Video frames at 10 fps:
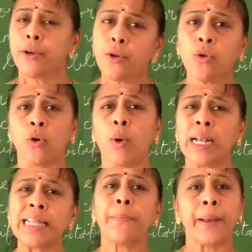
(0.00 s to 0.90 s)
No,
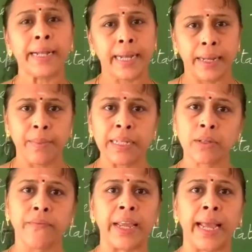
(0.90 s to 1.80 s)
only the pet animals
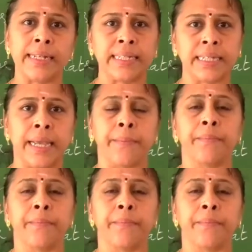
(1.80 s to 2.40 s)
we can see.